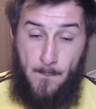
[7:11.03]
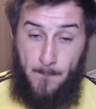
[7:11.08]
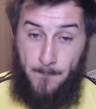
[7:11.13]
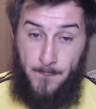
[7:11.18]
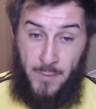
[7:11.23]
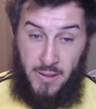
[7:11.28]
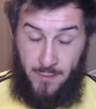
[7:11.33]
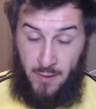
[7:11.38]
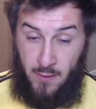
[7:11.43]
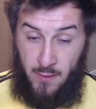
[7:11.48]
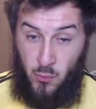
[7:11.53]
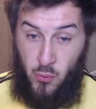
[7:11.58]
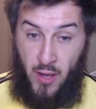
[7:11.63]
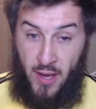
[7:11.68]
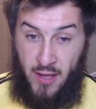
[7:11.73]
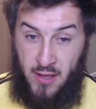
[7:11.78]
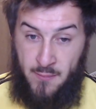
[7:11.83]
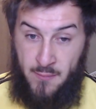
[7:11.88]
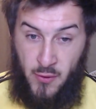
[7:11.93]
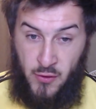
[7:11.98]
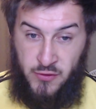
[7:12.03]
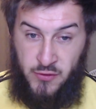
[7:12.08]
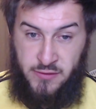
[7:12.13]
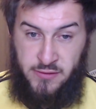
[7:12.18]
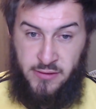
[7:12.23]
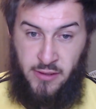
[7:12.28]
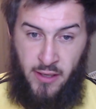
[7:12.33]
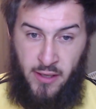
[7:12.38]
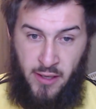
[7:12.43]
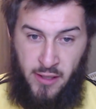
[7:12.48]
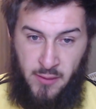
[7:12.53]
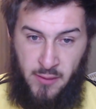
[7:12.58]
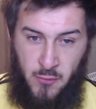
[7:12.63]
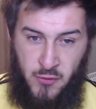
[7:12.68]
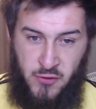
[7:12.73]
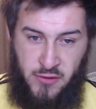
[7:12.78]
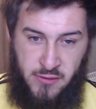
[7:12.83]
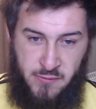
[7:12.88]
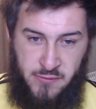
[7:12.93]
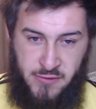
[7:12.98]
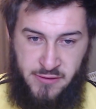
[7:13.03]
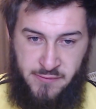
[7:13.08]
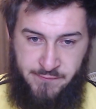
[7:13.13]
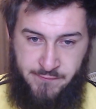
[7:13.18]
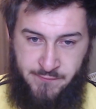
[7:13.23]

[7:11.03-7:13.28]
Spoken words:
But the people you hate the most are the Muslims.